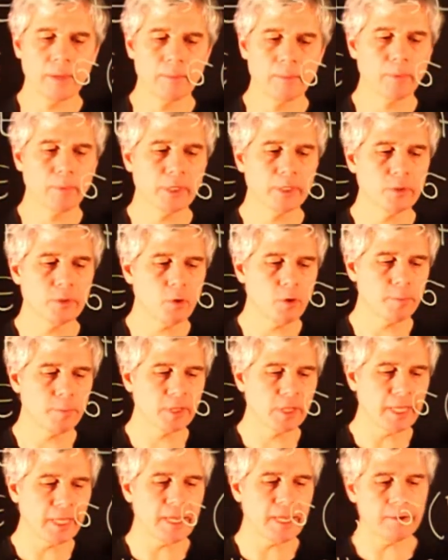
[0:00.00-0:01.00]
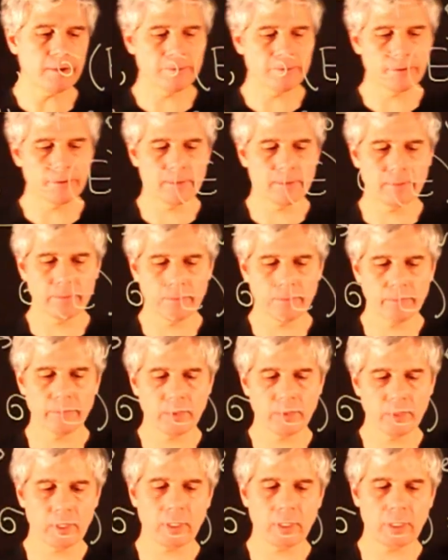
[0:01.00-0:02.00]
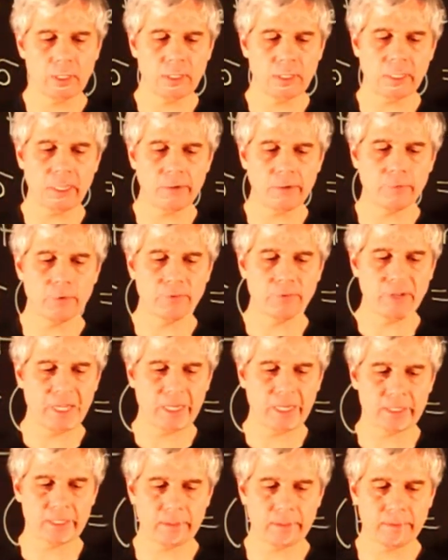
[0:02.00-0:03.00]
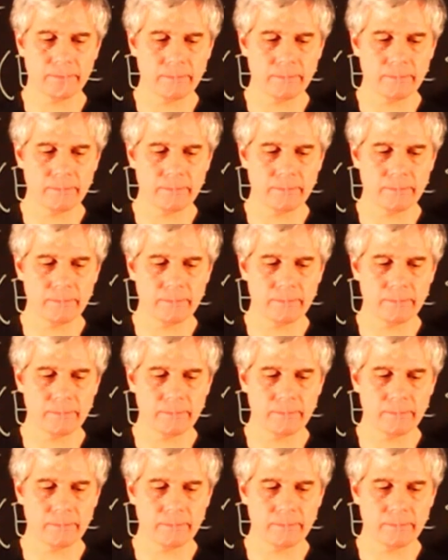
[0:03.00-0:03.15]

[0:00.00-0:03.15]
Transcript: polynomial f in f of x